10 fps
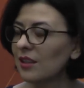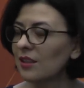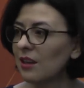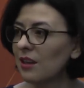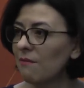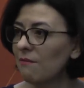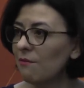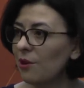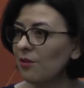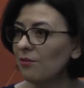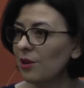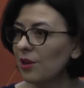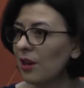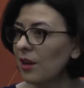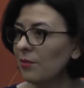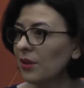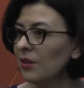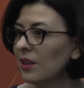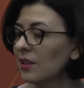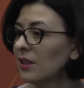And I'm very, very happy
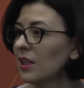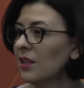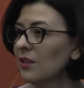that